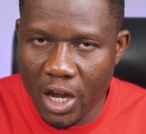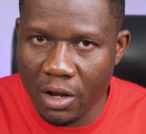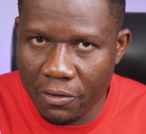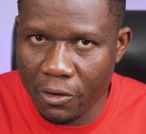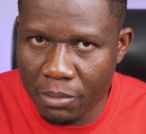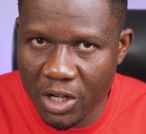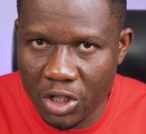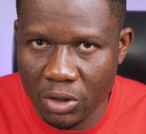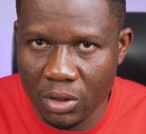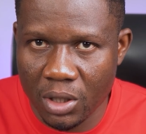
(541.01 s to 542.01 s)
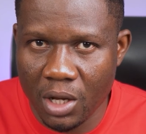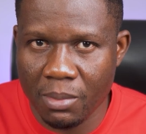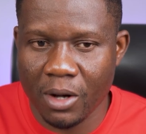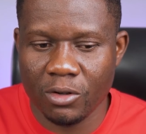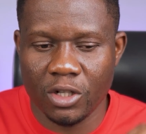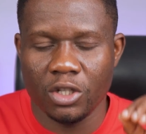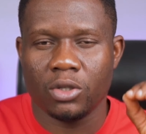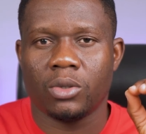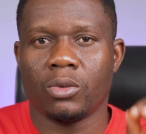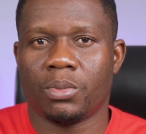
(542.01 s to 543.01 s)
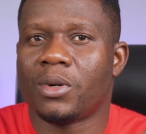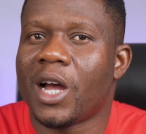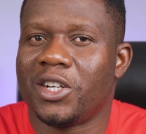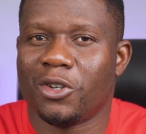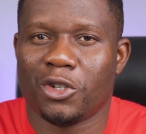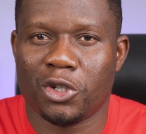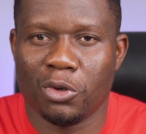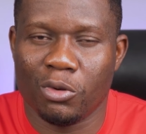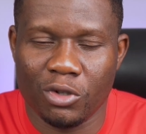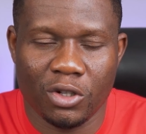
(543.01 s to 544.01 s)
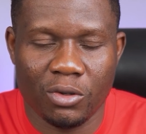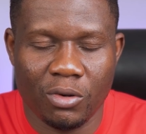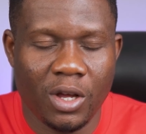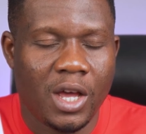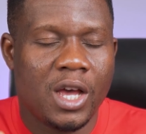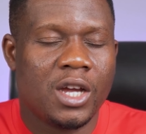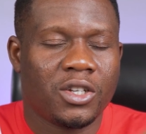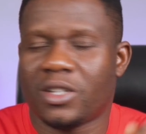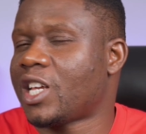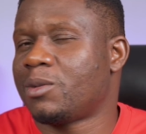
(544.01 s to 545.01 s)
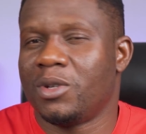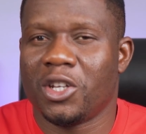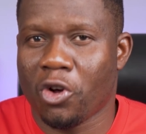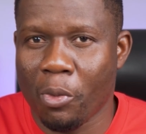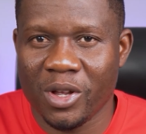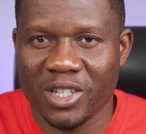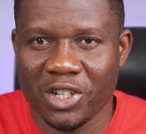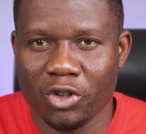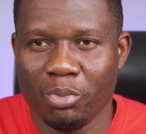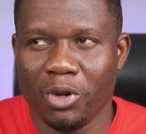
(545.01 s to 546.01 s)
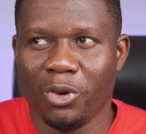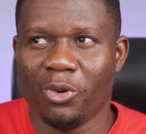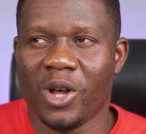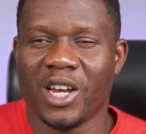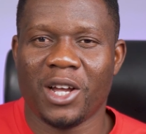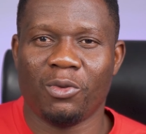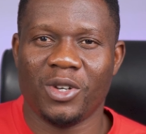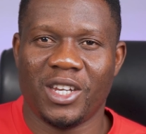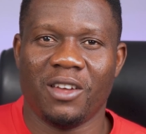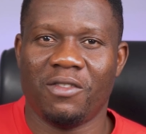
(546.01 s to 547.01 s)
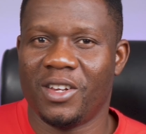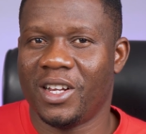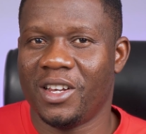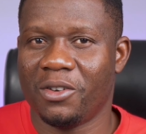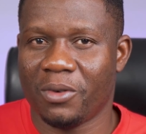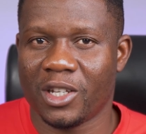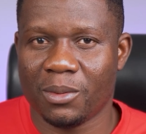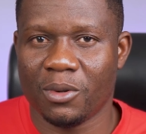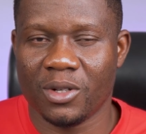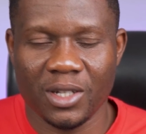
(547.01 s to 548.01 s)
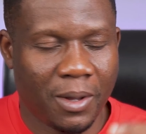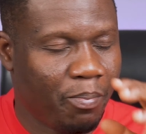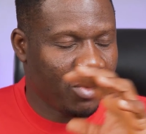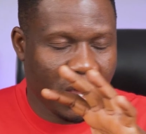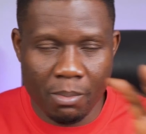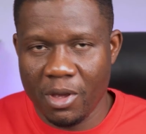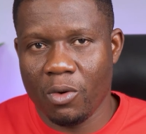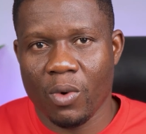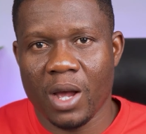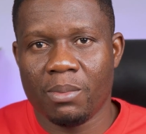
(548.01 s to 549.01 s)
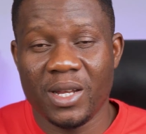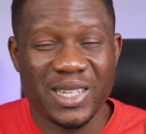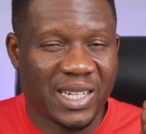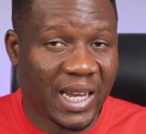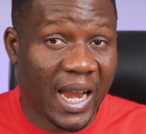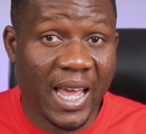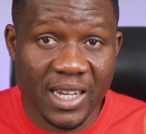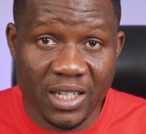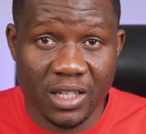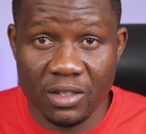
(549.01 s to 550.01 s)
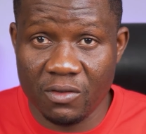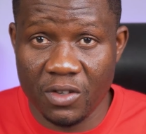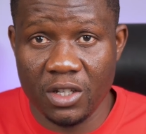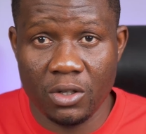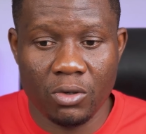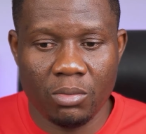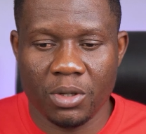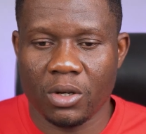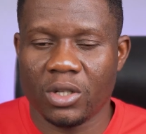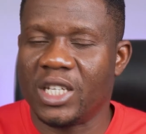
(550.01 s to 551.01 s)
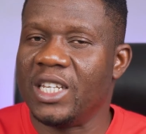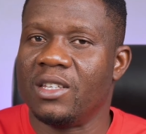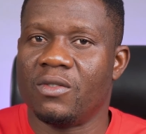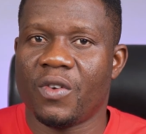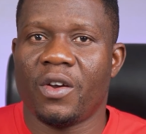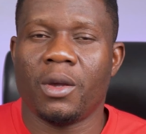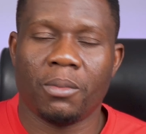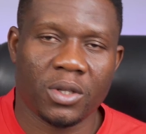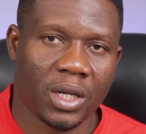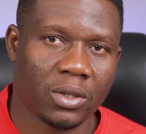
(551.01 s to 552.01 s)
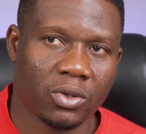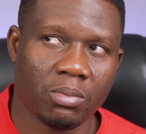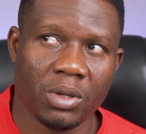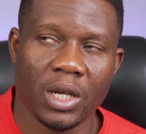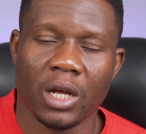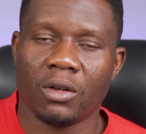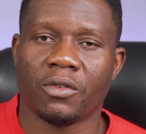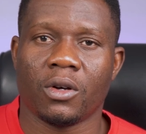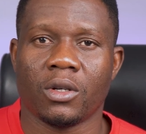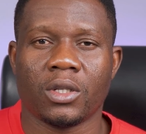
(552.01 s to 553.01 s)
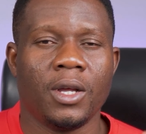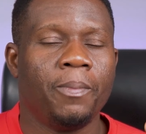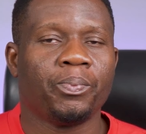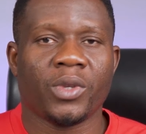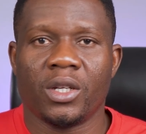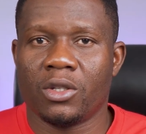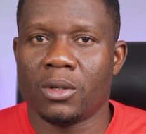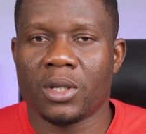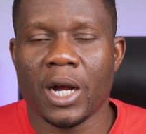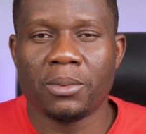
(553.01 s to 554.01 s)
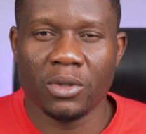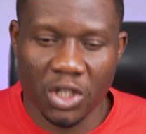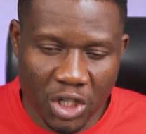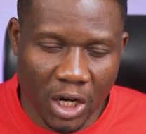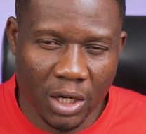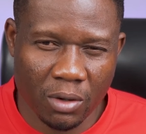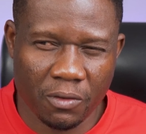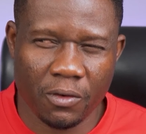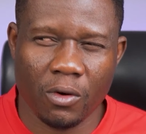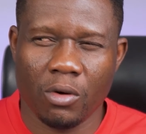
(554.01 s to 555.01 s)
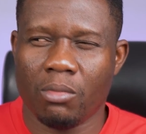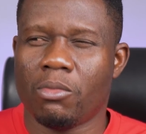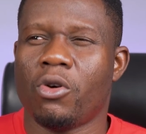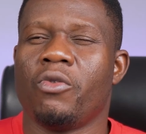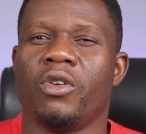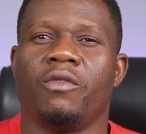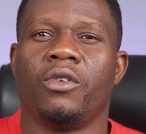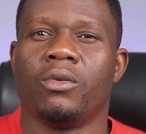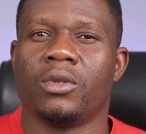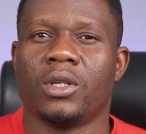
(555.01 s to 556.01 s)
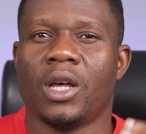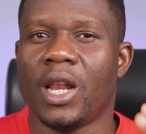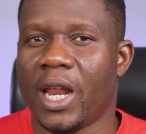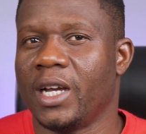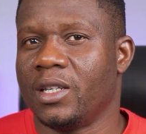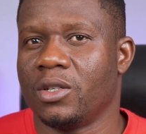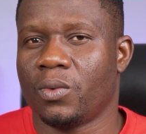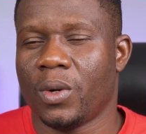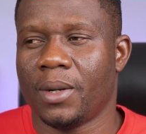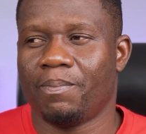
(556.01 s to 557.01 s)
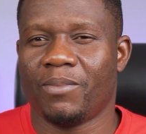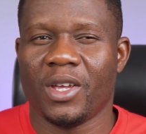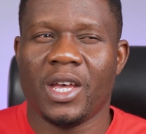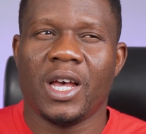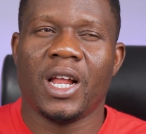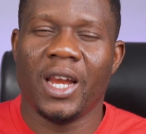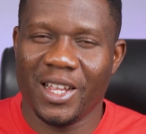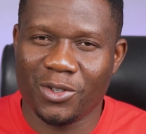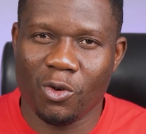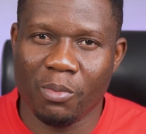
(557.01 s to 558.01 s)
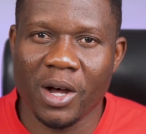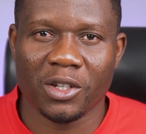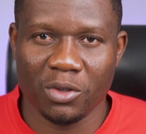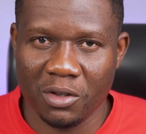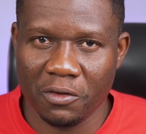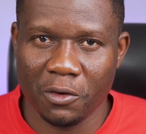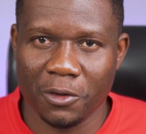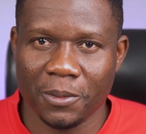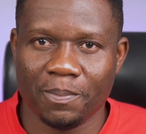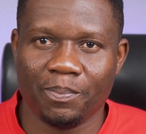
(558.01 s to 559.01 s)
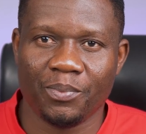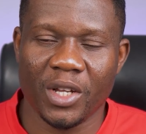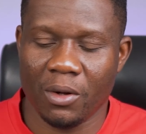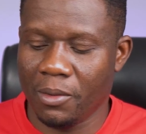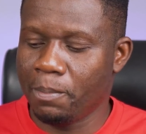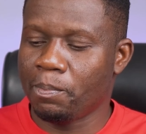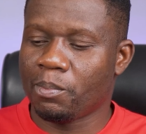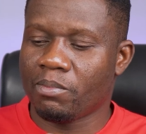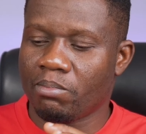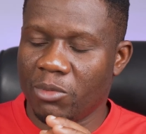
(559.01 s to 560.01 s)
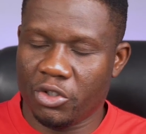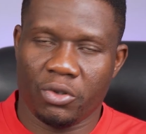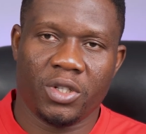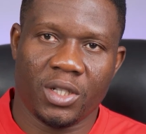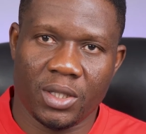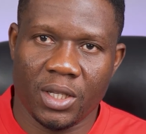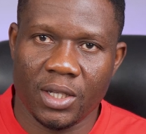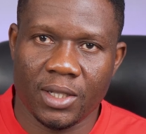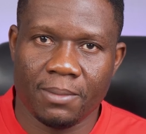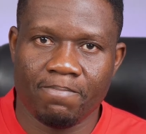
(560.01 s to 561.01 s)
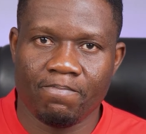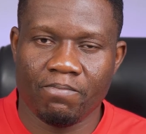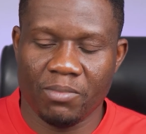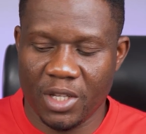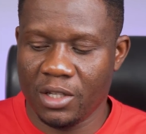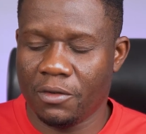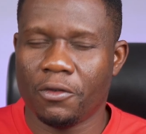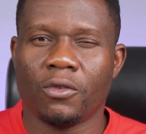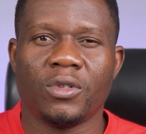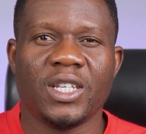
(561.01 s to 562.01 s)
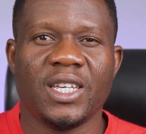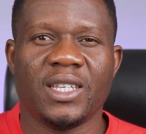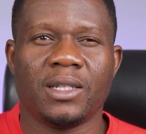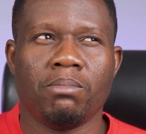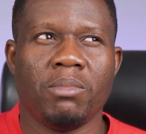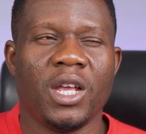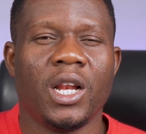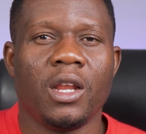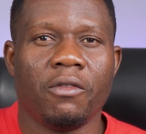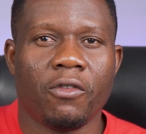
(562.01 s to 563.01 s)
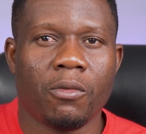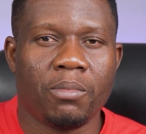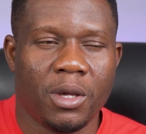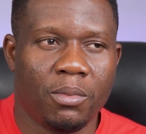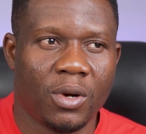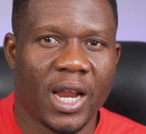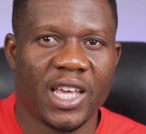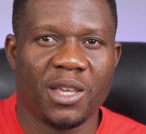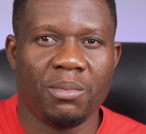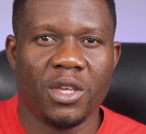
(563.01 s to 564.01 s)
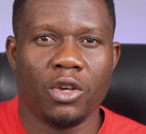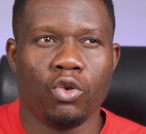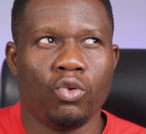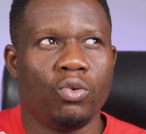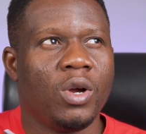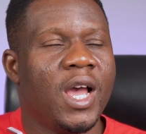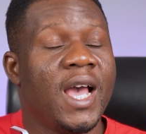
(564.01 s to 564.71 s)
information about the soup I just showed you, just ask me in the comment section below and I will definitely respond. Meanwhile, please like this video because it is very important to me, and of course, subscribe to the channel for more reviews like this one. Let's go back to the phone. Now, the truth is this phone is mainly for people like me who